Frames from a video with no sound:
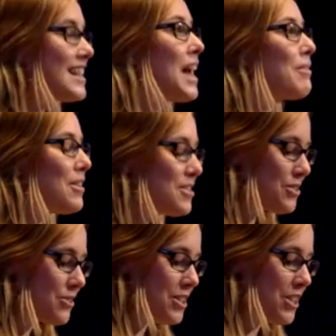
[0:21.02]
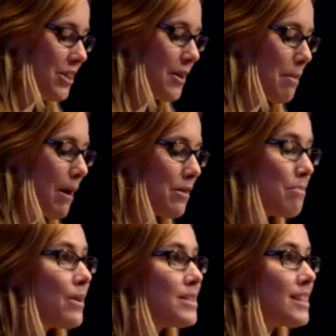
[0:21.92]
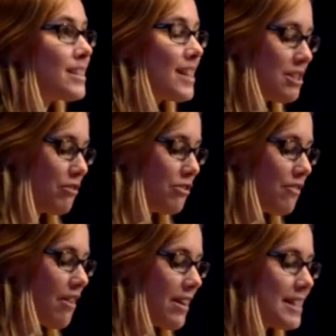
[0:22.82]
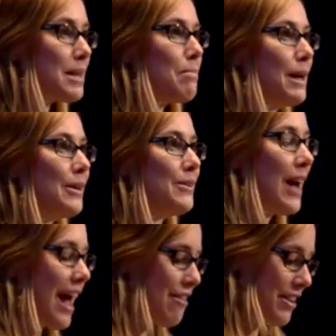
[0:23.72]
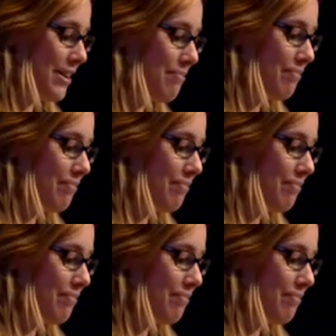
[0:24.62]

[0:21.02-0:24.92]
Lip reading: Today I'm going to talk to you about the most successful fundraising appeal ever.